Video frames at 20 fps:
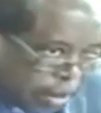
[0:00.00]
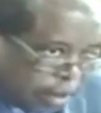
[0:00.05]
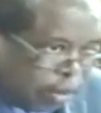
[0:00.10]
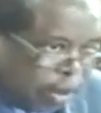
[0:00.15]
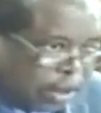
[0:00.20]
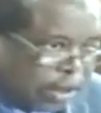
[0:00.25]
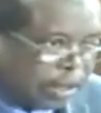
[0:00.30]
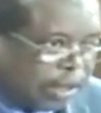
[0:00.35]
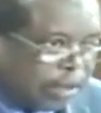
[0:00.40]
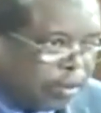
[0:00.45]

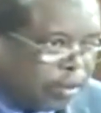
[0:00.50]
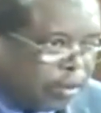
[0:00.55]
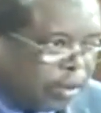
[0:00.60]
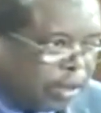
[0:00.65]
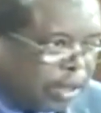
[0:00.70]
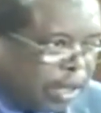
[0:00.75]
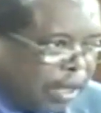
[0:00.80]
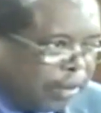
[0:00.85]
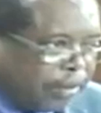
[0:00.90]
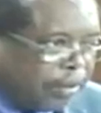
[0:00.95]

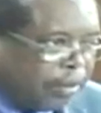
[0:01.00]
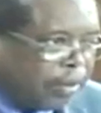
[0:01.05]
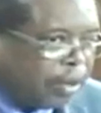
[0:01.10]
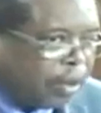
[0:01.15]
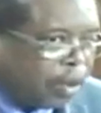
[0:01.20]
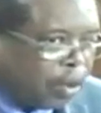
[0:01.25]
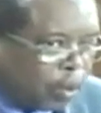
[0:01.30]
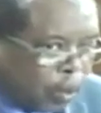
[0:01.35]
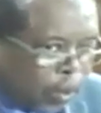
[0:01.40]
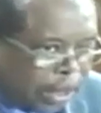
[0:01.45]
resolution
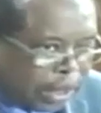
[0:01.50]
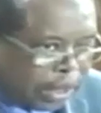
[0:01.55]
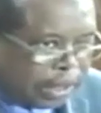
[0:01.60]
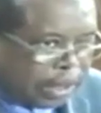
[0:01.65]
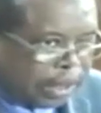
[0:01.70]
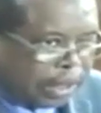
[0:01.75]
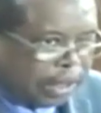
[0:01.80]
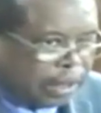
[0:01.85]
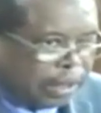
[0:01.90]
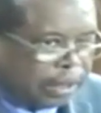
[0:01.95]

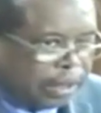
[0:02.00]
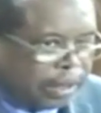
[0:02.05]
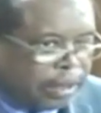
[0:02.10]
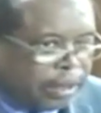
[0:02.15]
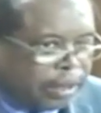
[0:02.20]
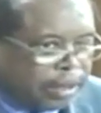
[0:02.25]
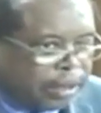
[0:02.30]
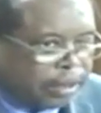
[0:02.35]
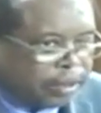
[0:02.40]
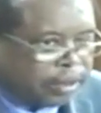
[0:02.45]
quickly
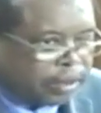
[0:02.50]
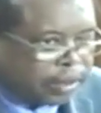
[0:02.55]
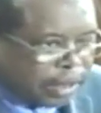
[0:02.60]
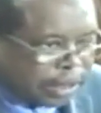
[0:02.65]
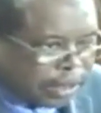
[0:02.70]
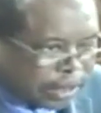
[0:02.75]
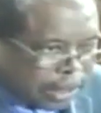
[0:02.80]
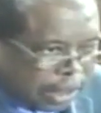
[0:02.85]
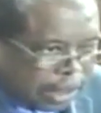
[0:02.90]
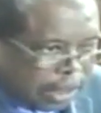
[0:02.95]
to the
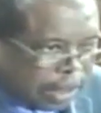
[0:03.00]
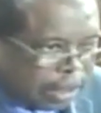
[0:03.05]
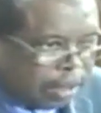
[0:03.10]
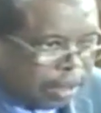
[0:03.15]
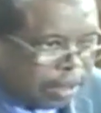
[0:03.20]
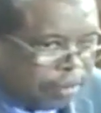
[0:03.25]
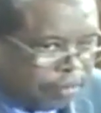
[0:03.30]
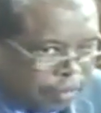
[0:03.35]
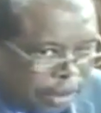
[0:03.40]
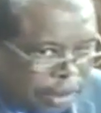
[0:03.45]
Senate
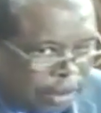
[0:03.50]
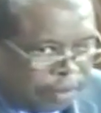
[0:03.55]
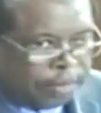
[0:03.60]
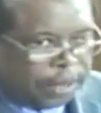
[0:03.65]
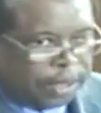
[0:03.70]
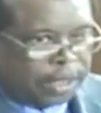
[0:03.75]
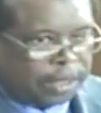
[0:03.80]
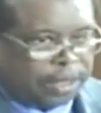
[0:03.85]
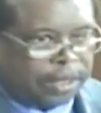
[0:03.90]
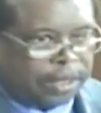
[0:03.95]
for debate.